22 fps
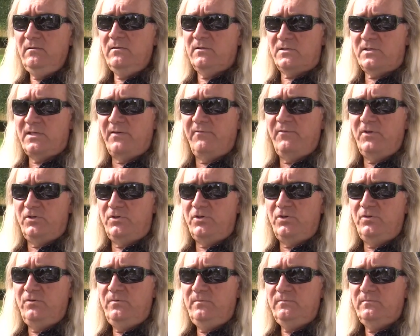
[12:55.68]

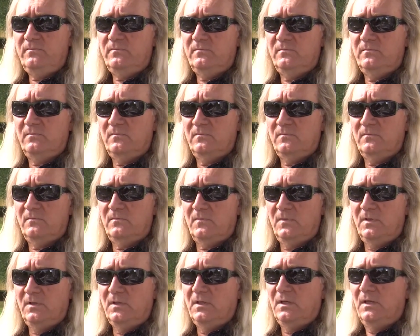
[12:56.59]
72.
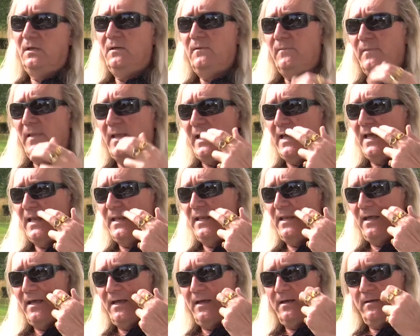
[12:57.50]
And